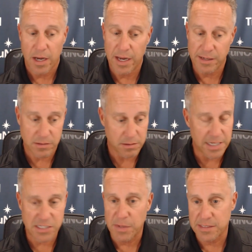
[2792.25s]
I,
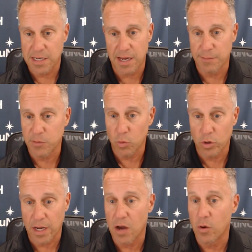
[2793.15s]
that's my time to
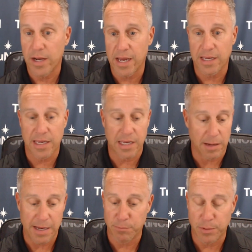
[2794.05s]
work out, and I,
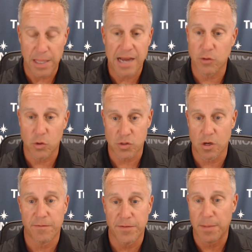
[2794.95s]
I block those
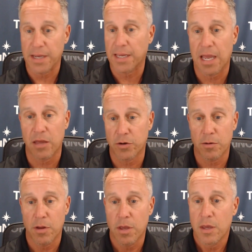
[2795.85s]
off in my
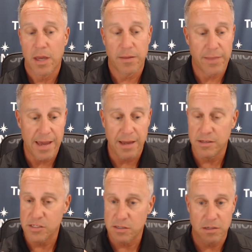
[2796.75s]
calendar. And that
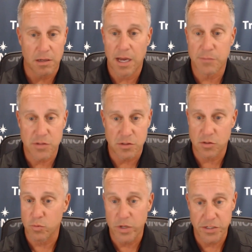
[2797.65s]
is, a, I'm
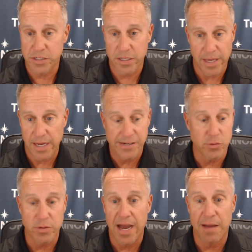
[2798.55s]
just rigid to that. I
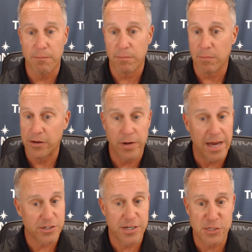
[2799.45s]
do not, I do
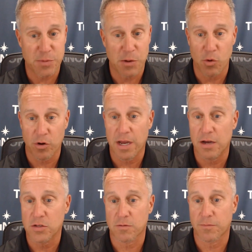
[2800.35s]
not change my
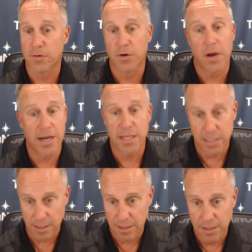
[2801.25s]
workouts for
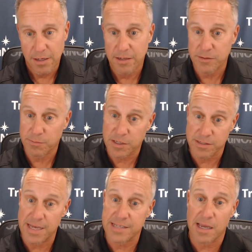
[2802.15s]
anything. And because
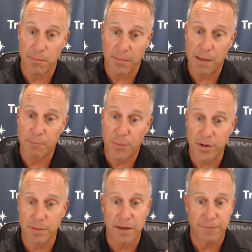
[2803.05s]
that's, I'm, I'm
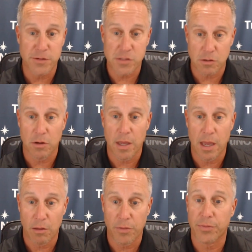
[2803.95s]
putting my physical
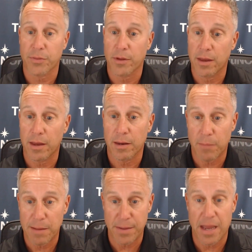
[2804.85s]
health and
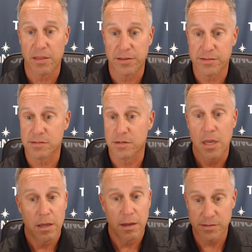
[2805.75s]
my balance
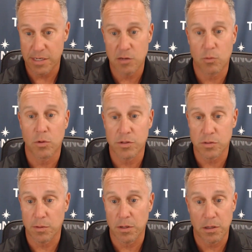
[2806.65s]
is equal as,
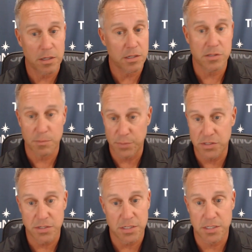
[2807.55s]
as the
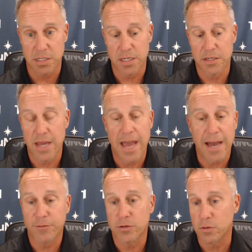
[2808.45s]
business. And you
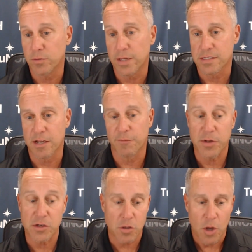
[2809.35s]
have to do that stuff,
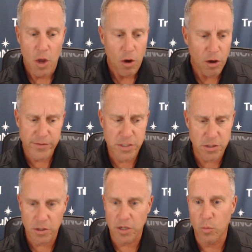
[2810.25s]
because you, all of a
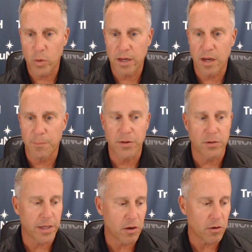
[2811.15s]
sudden you're going to wake up and you're
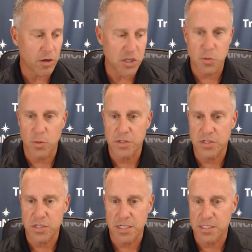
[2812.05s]
like, oh, a customer wants to
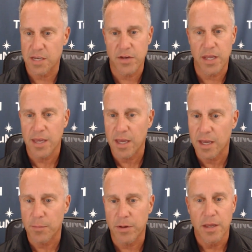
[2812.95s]
see you at seven
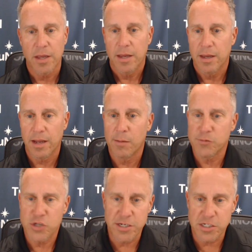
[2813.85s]
a.m. and, and now I'm
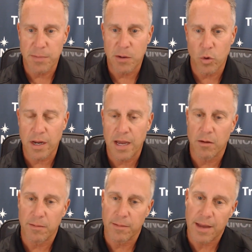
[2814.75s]
changing my
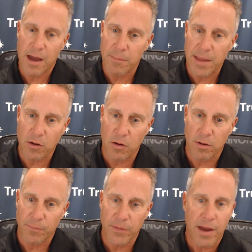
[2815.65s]
workout, and now I'm not
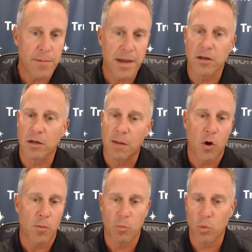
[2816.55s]
going, now I'm not going to come
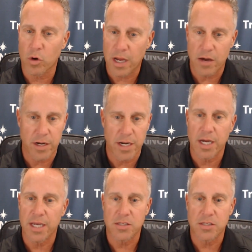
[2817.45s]
home and work out at night.